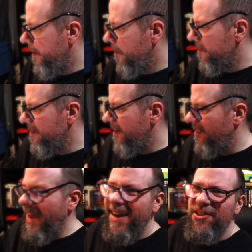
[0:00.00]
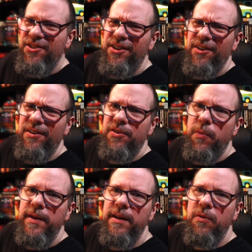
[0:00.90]
it was like last year in
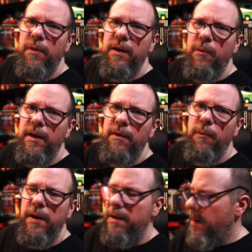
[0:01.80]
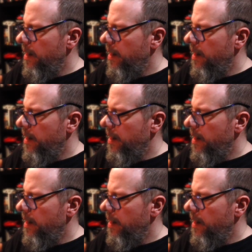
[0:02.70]
2021 when